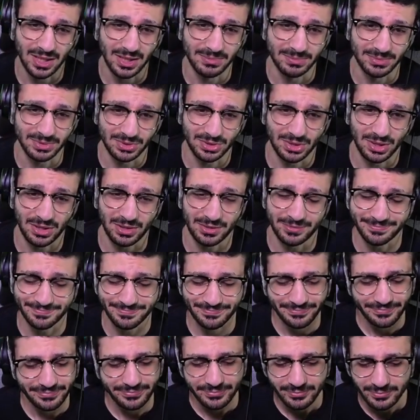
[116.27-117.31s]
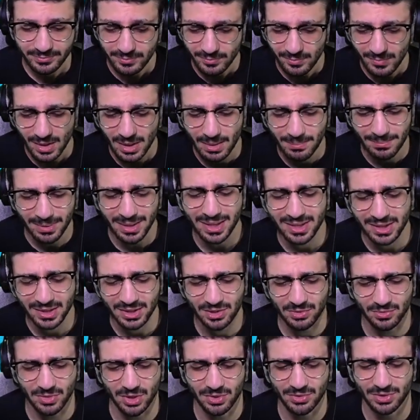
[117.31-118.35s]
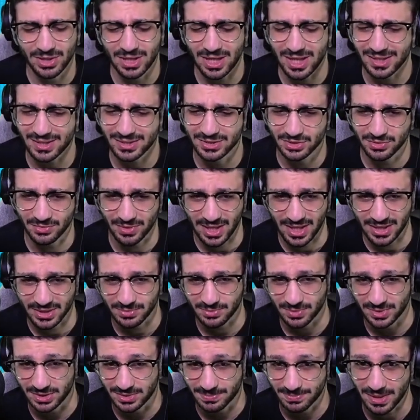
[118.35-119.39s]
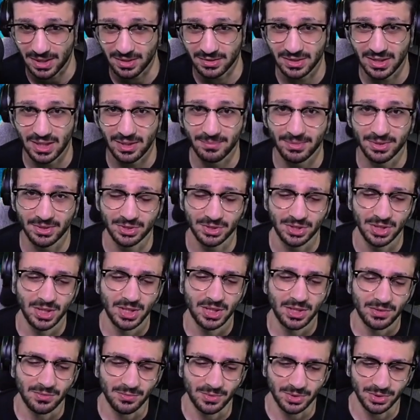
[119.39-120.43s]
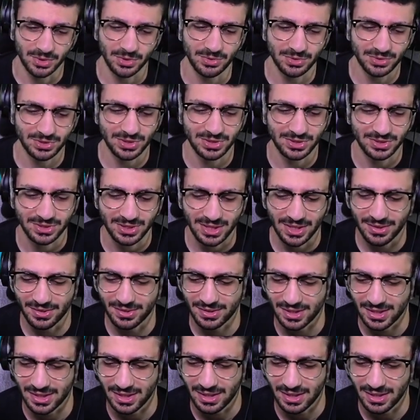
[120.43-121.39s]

So making Garrote not interact with spell damage reduces the